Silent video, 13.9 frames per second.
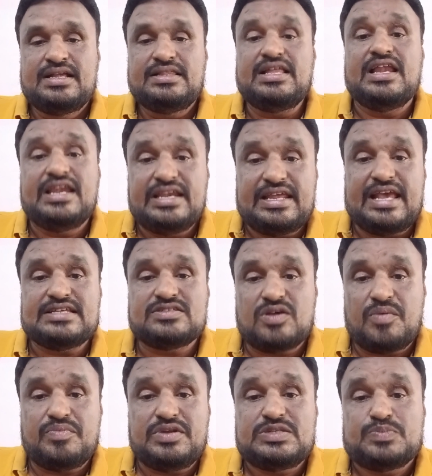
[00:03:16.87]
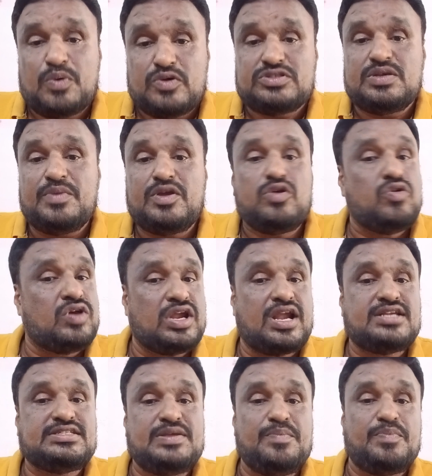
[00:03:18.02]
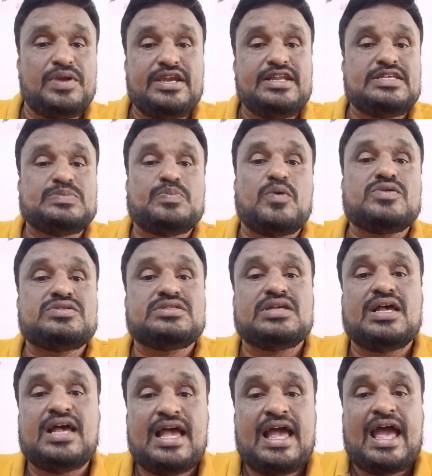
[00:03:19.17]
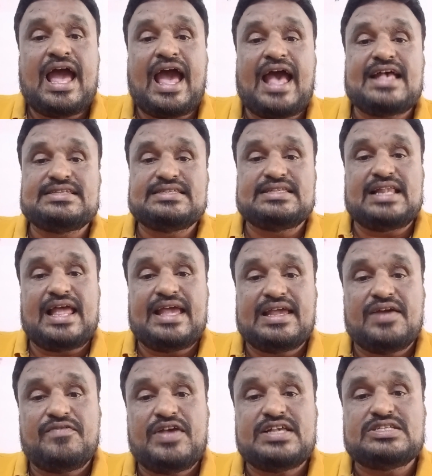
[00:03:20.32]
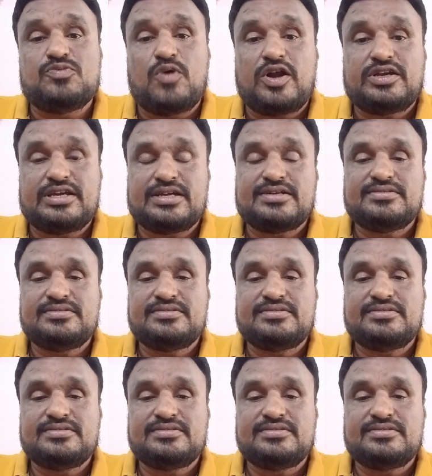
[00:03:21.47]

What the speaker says: Then in case of disposing, you cannot simply dispose as like a wastewater.